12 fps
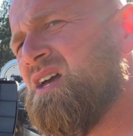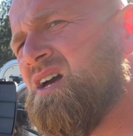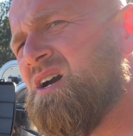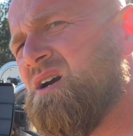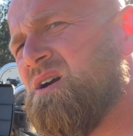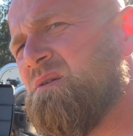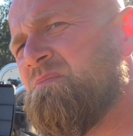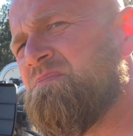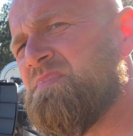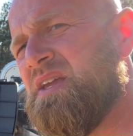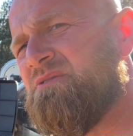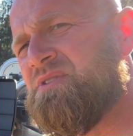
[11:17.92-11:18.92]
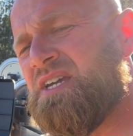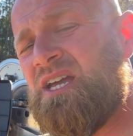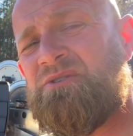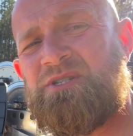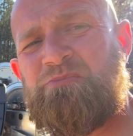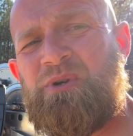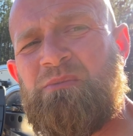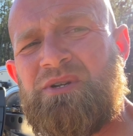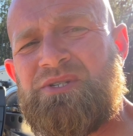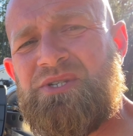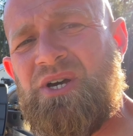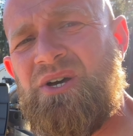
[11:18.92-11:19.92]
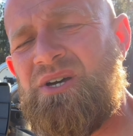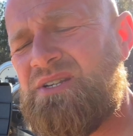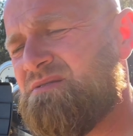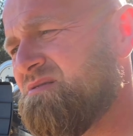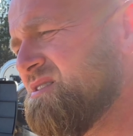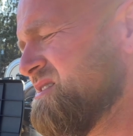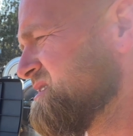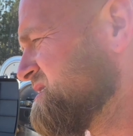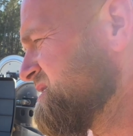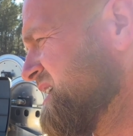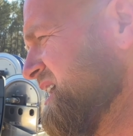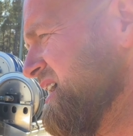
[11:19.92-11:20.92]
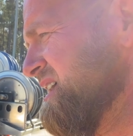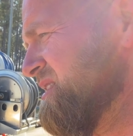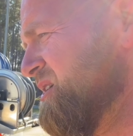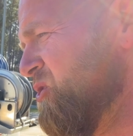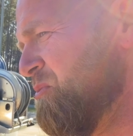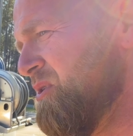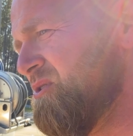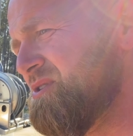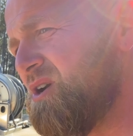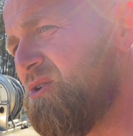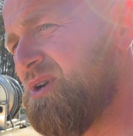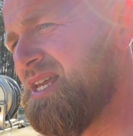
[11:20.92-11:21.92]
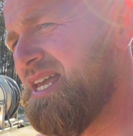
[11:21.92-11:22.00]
Everything else is pretty much done, and the homeowner's already